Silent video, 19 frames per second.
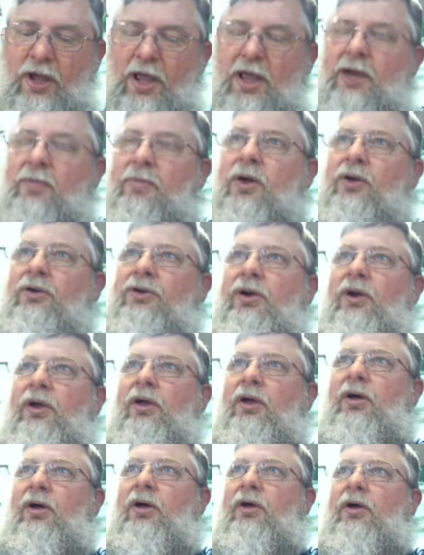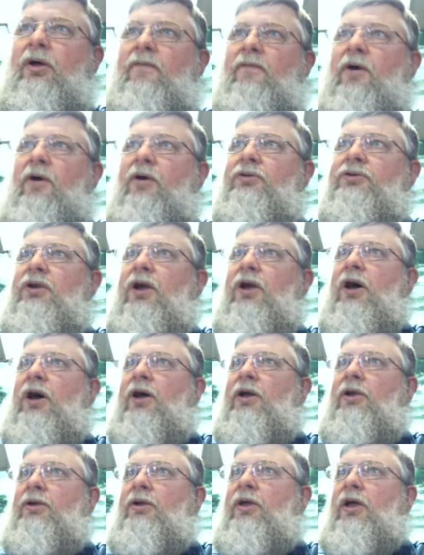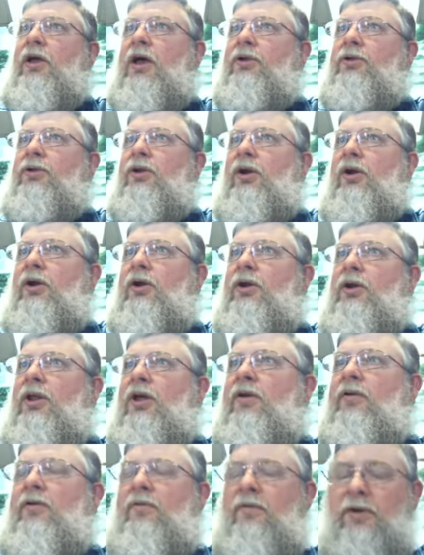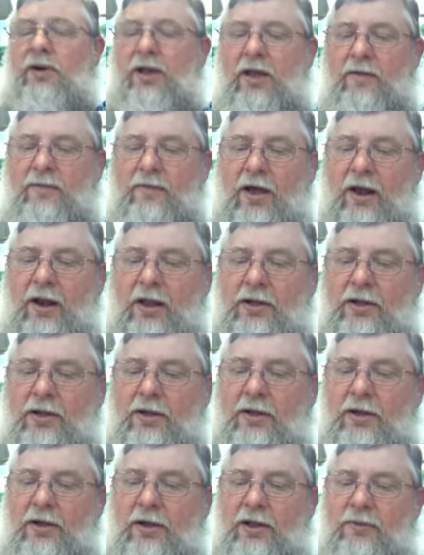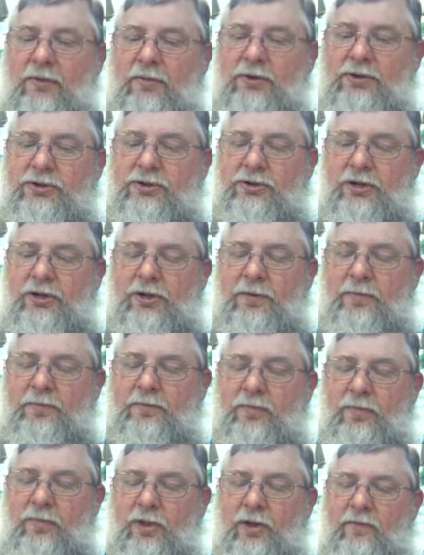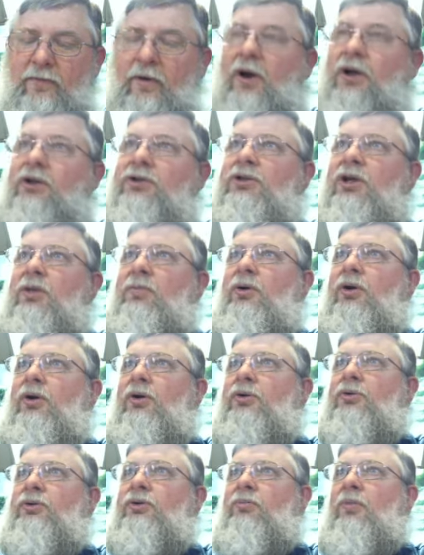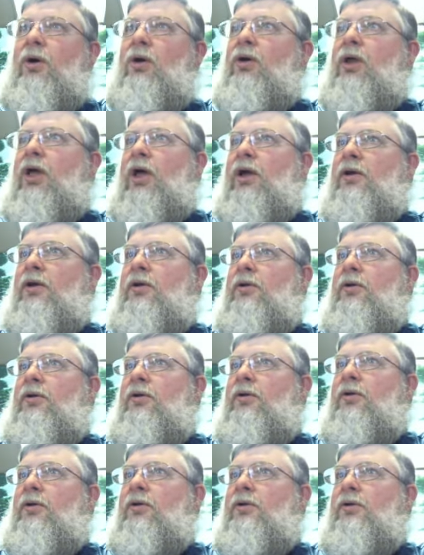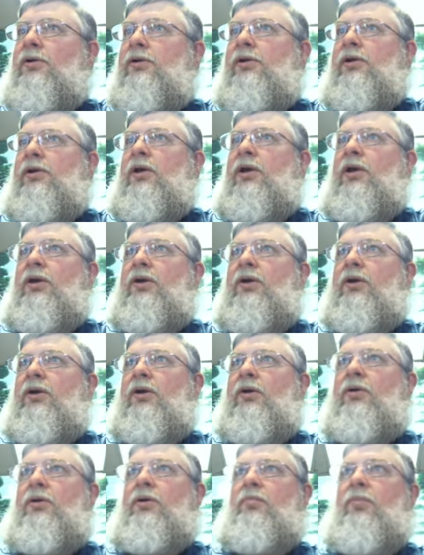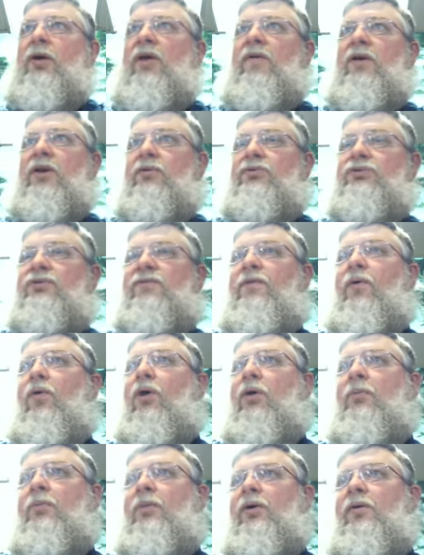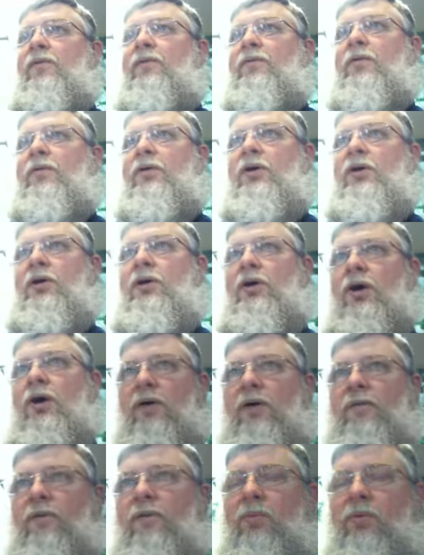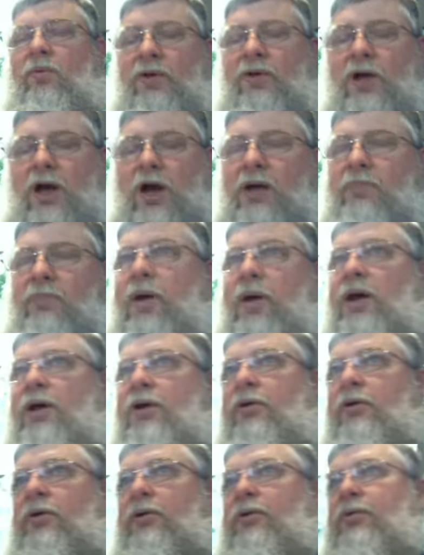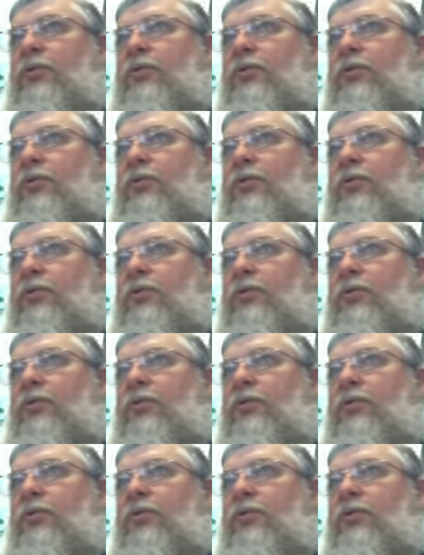had built a false god out there in that valley, and it was very similar to Molech. And matter of fact, it was a form of the god Baal,